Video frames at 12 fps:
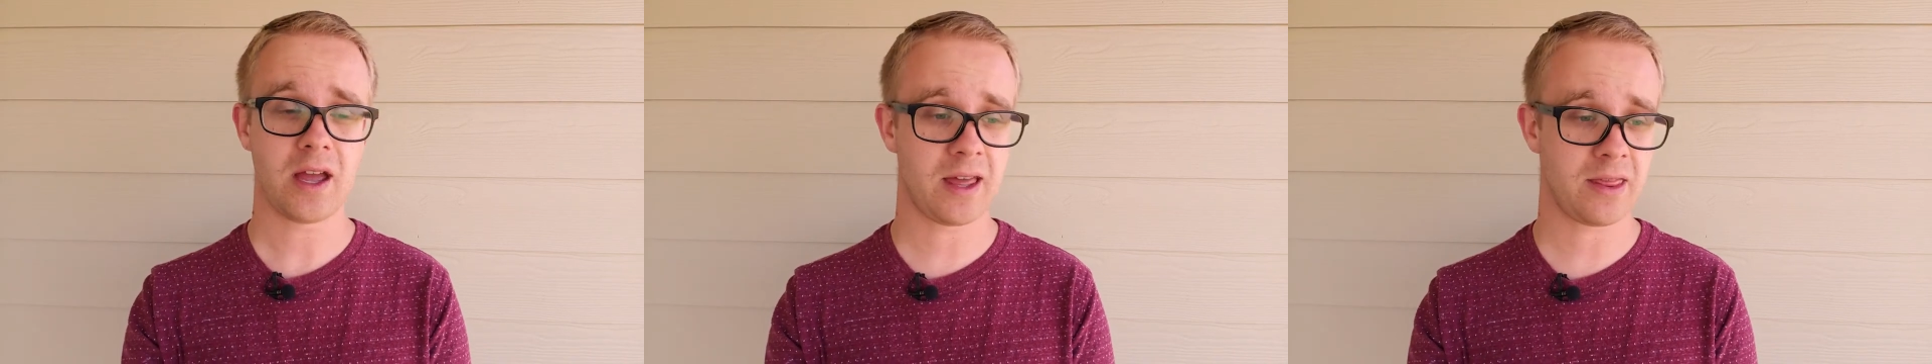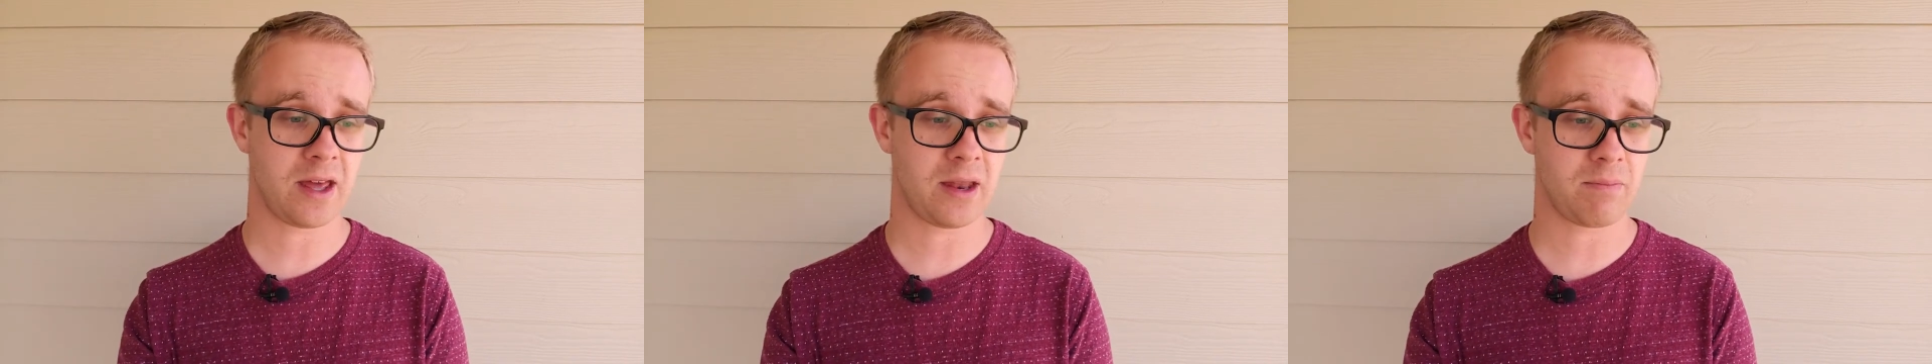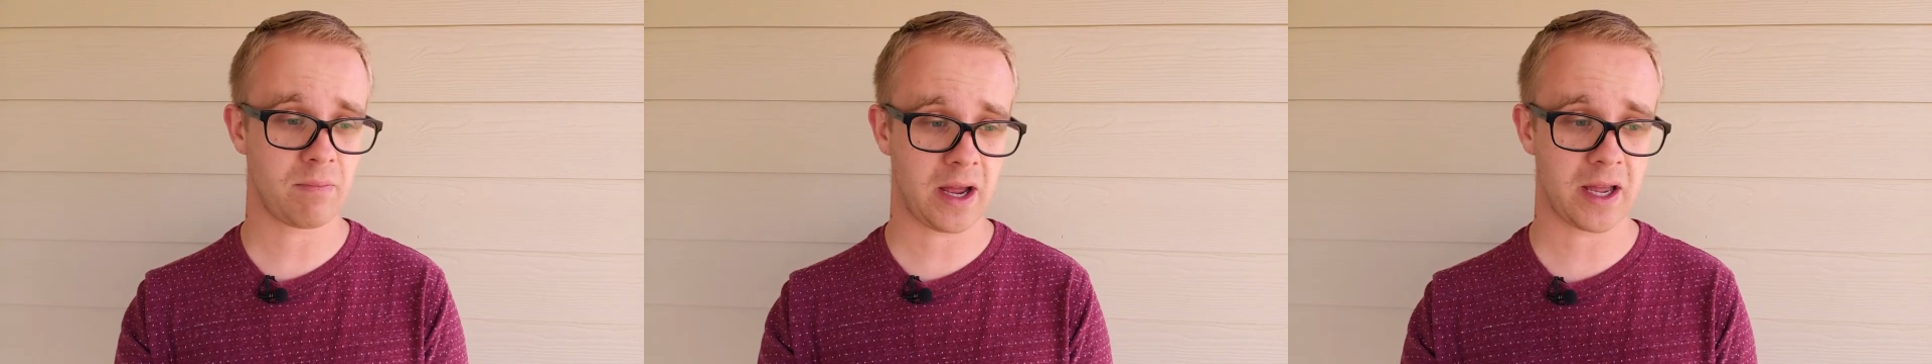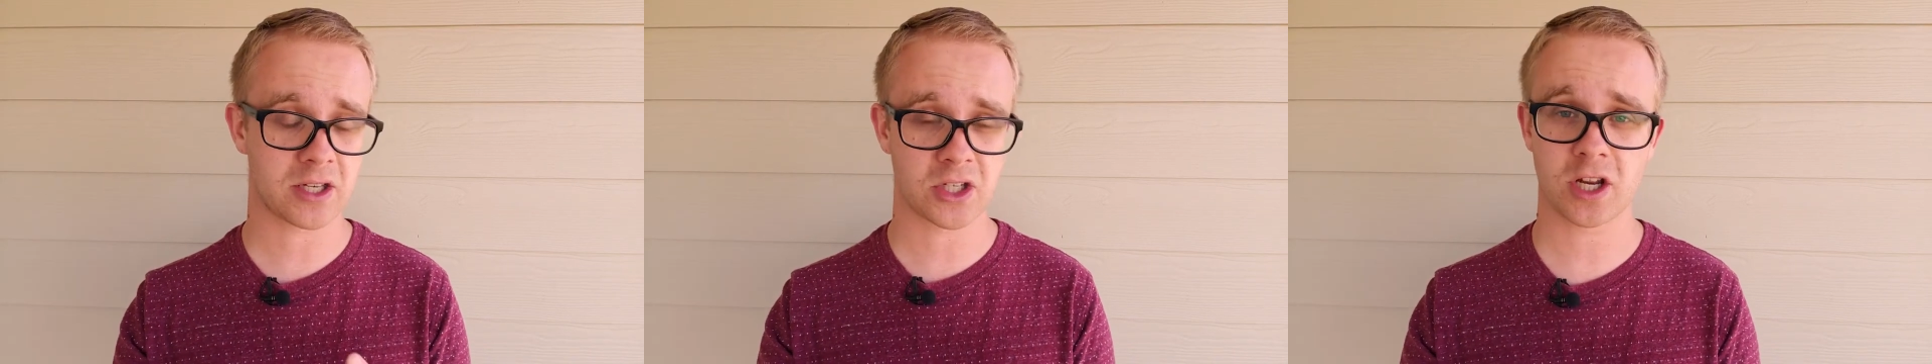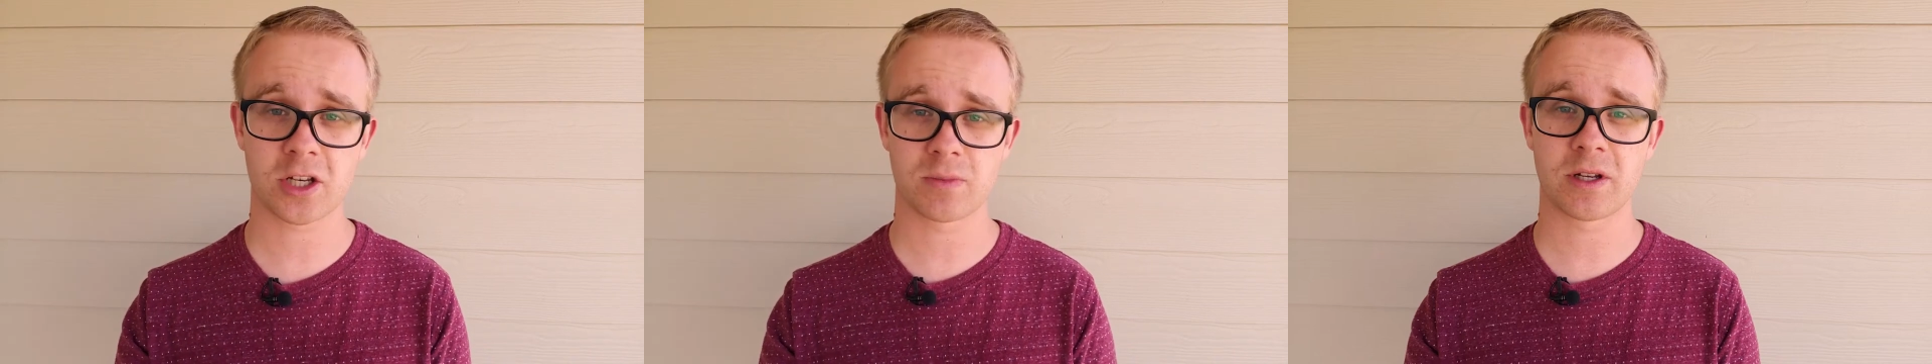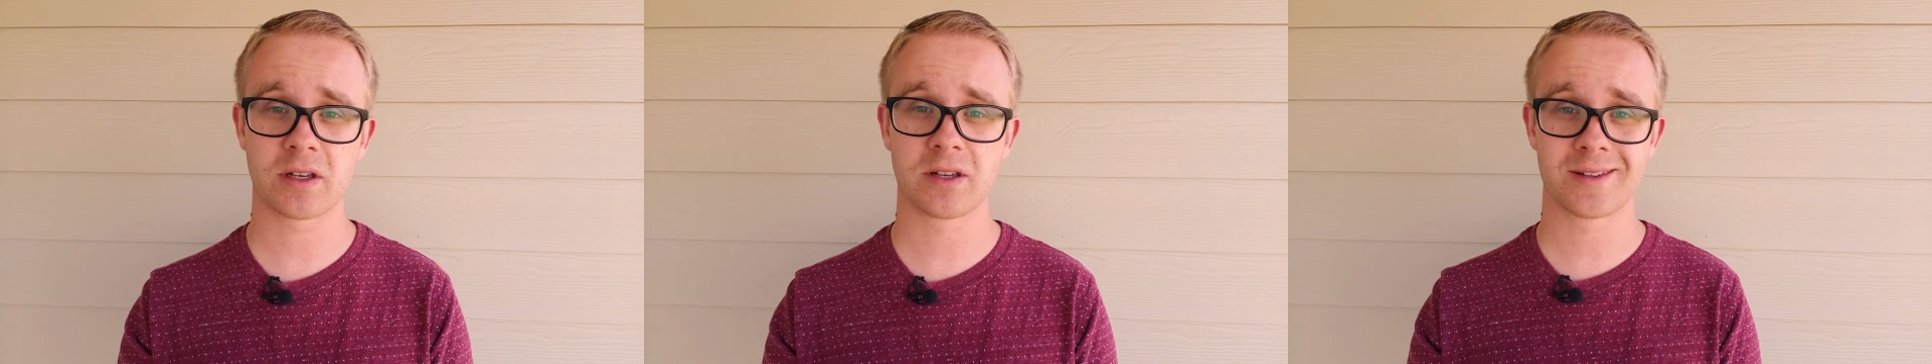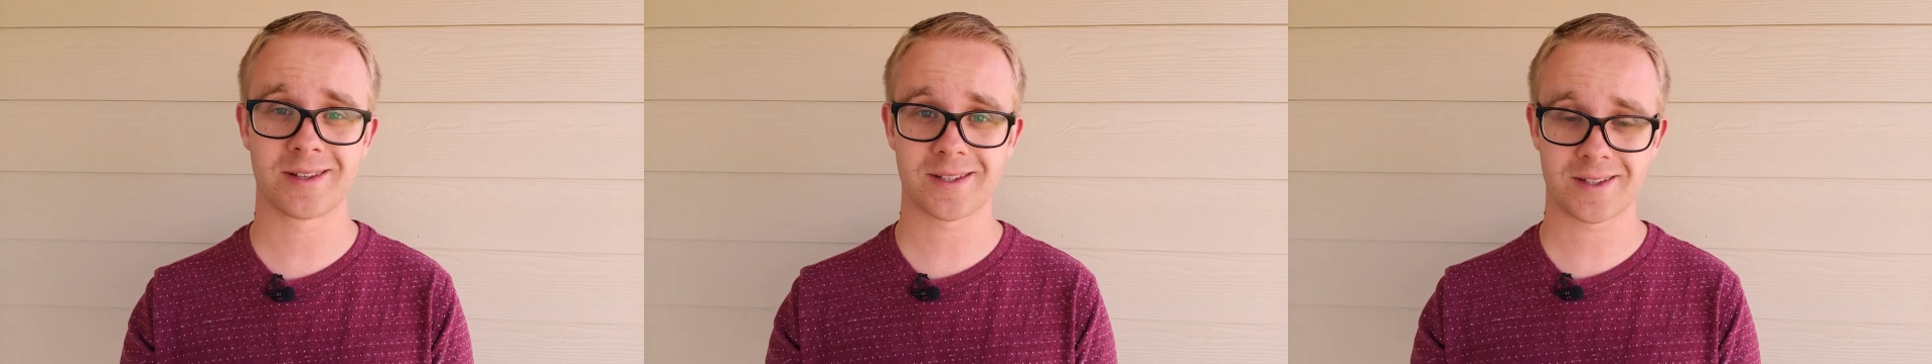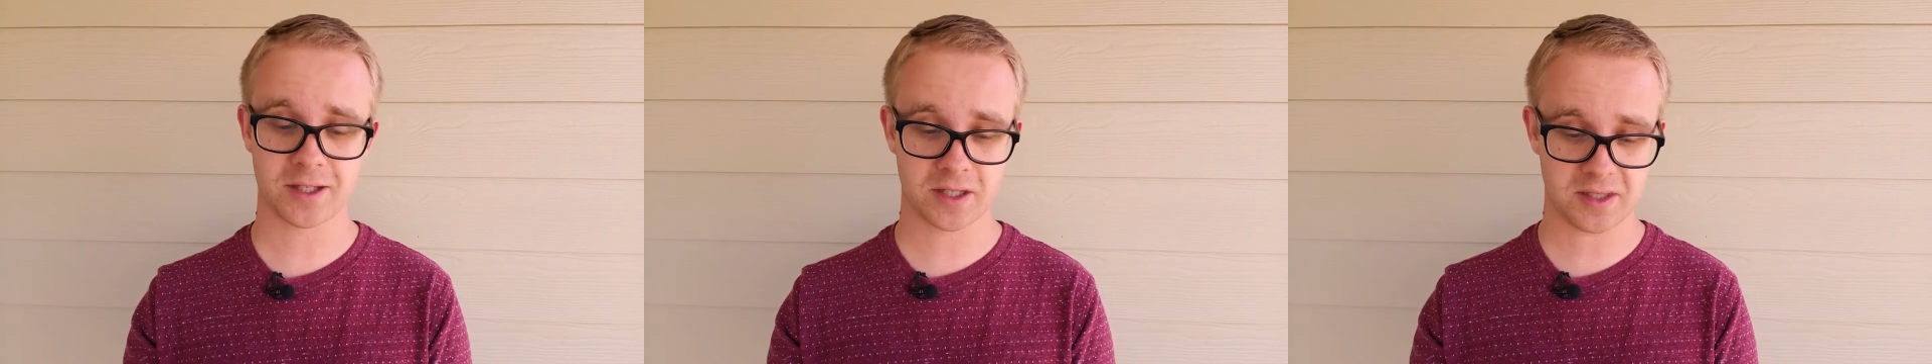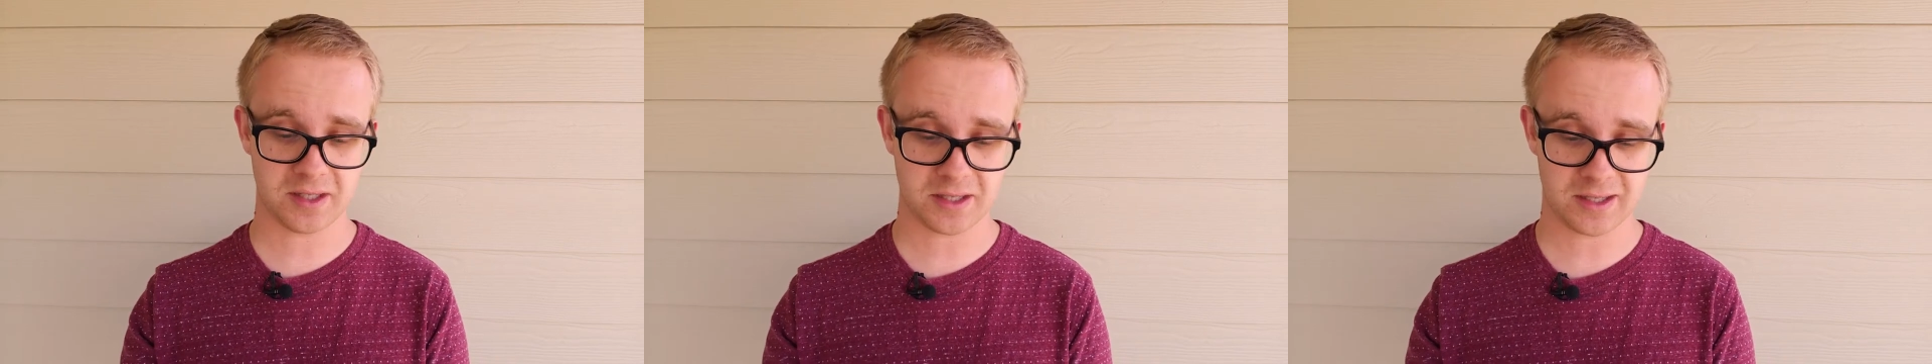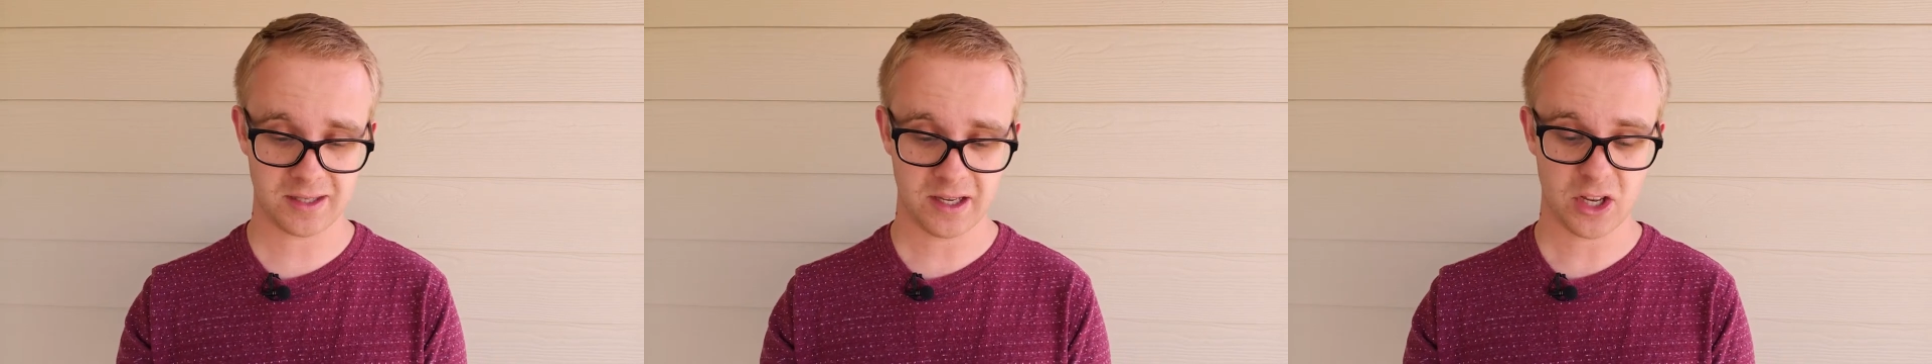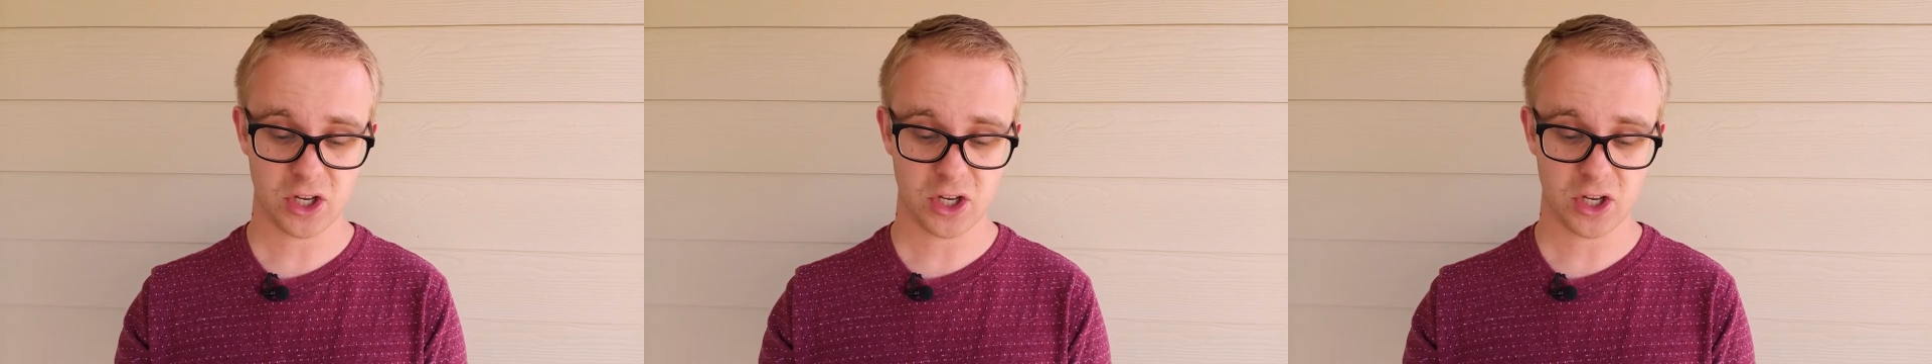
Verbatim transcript: and that my judgment, this